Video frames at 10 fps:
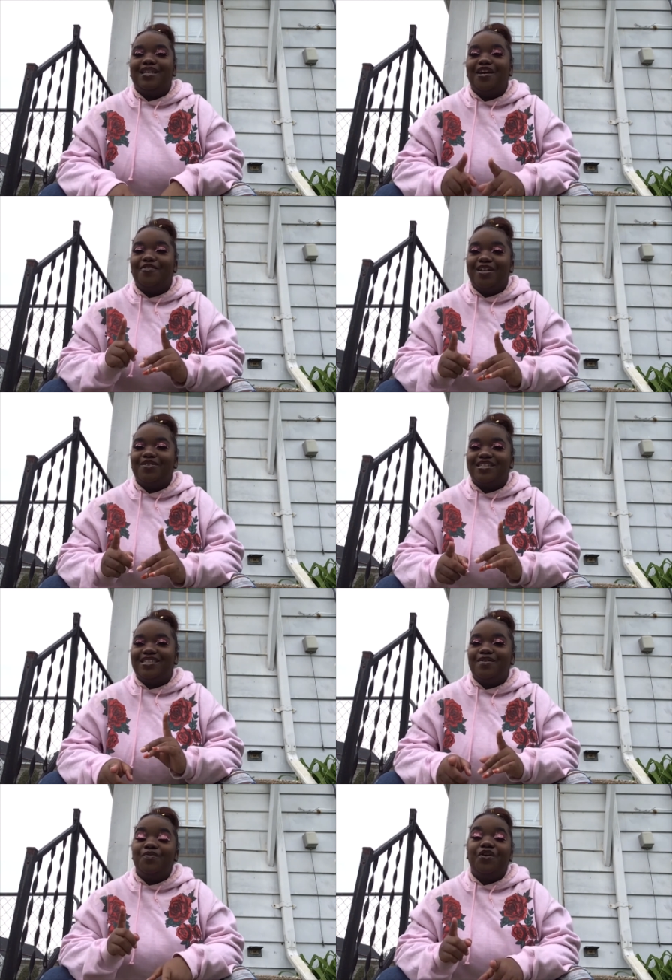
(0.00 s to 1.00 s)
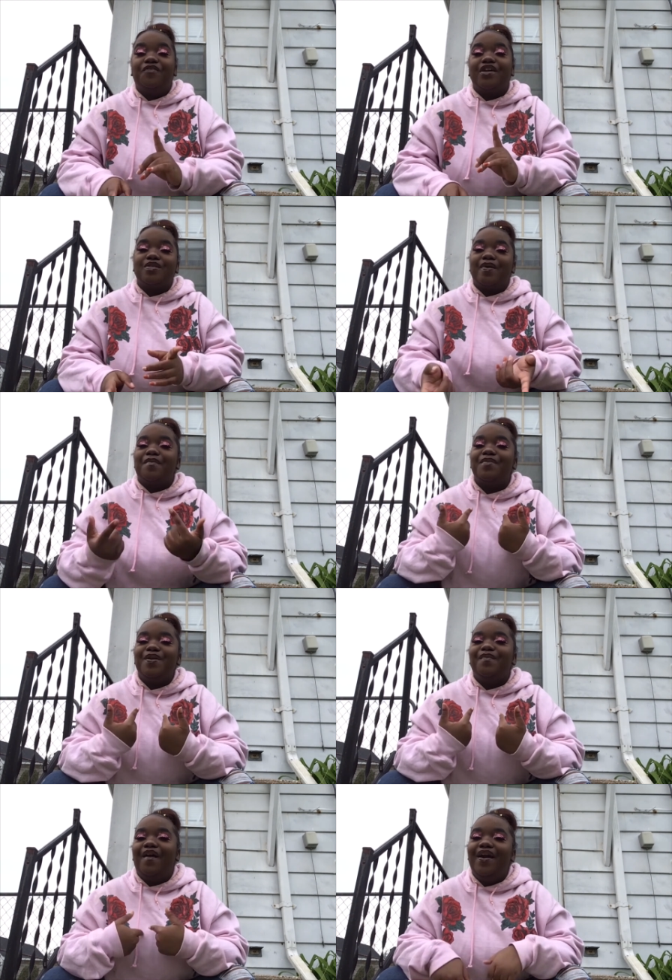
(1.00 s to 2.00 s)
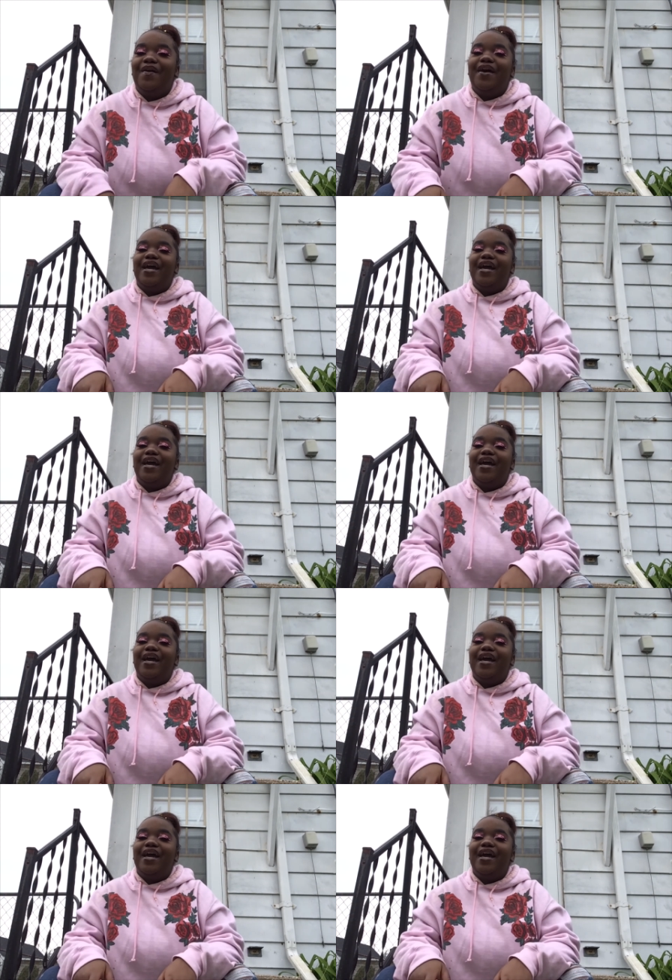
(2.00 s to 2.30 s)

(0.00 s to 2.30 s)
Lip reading: But if you guys would like to see more videos by me,